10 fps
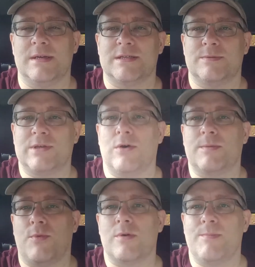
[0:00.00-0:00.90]
So is God
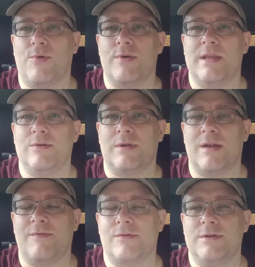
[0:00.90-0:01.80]
more important in your
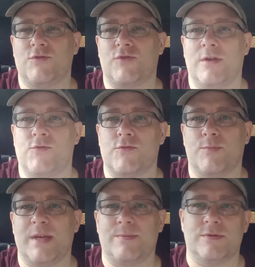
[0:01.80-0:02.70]
life, or are you trying to draw
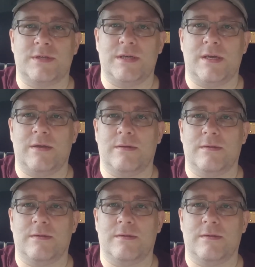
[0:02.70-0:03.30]
people to you?